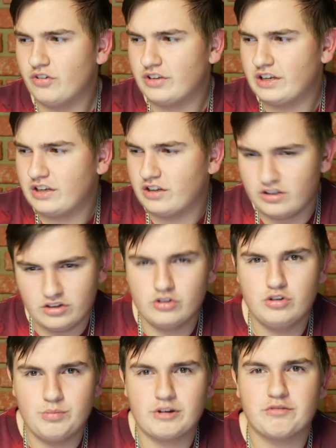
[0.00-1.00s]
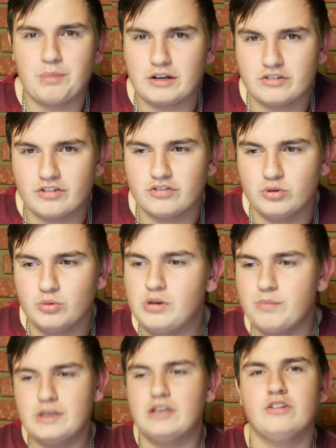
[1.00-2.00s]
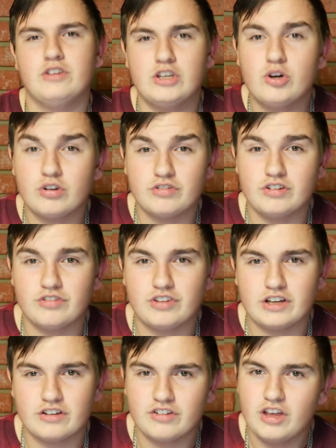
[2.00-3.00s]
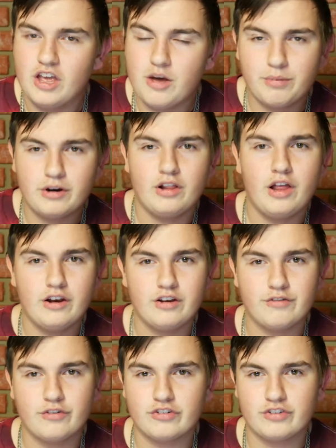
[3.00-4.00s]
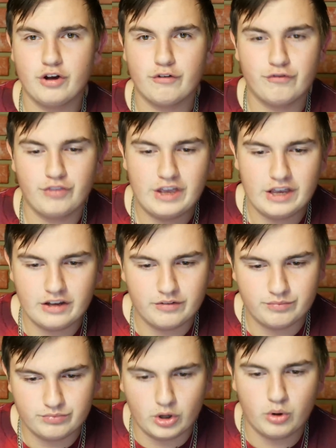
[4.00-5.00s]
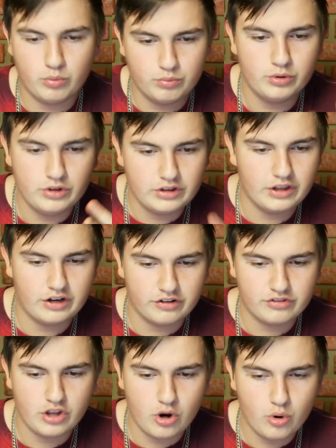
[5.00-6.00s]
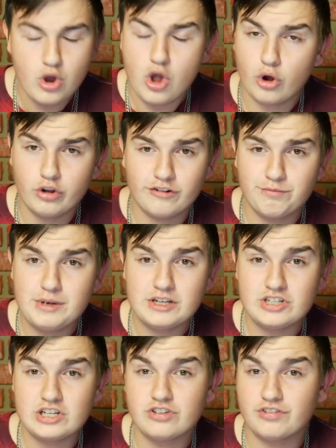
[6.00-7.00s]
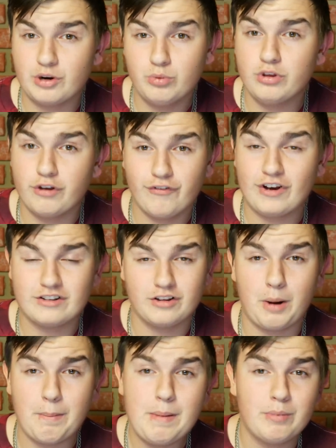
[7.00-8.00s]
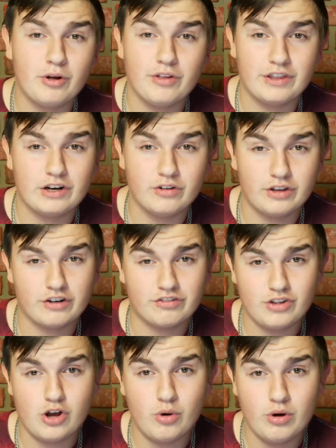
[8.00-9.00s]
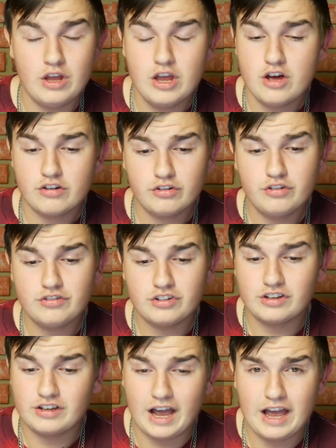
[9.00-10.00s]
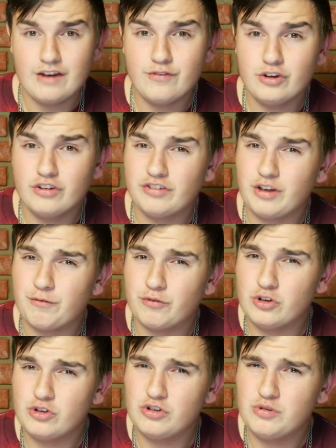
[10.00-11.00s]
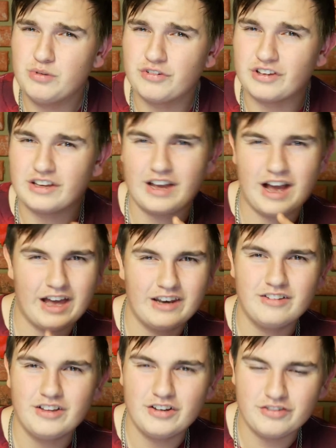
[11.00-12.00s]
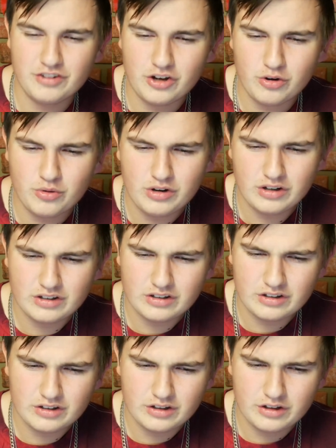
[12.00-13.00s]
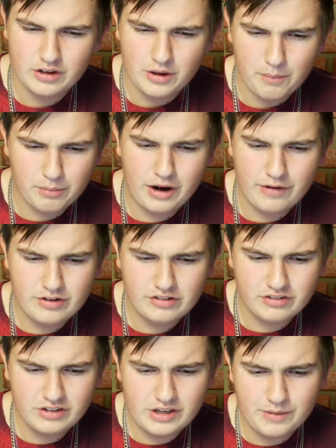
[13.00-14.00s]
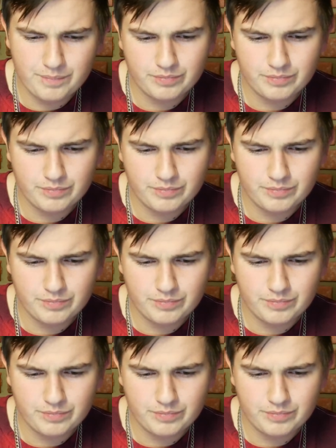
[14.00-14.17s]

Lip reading: like, YouTube expects us to immediately notice these things, but a lot of the stuff they don't really let us know. Or there's big changes that really affect a lot of people and they don't let us know. So this is a kind of a good step for YouTube, is they kind of let us know. But obviously